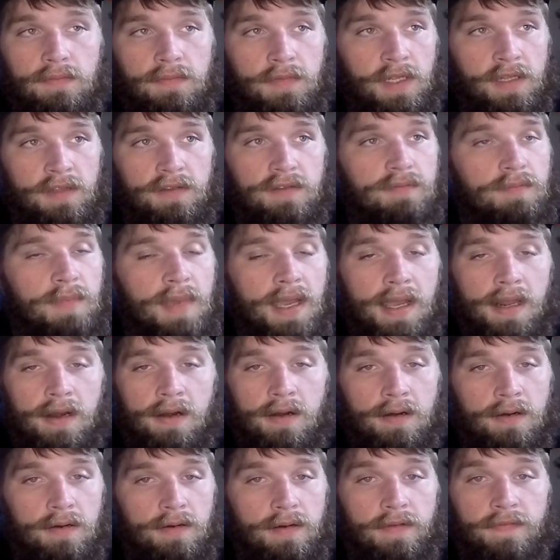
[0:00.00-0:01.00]
Doesn't
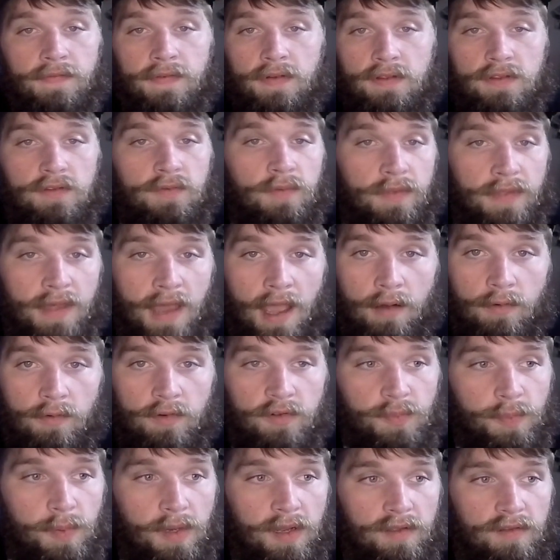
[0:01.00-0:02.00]
matter if it's without
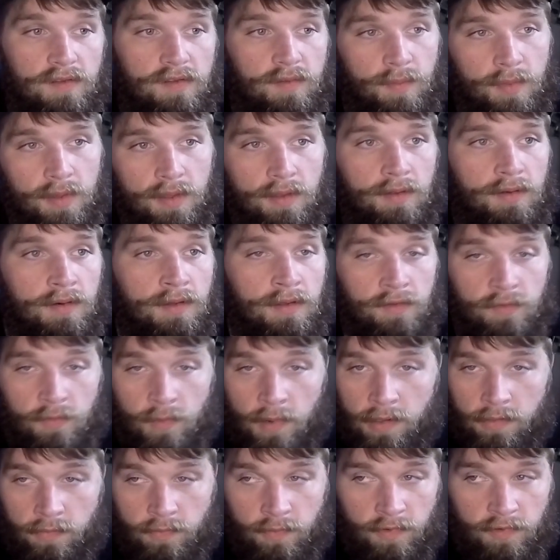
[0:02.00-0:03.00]
responsibilities, with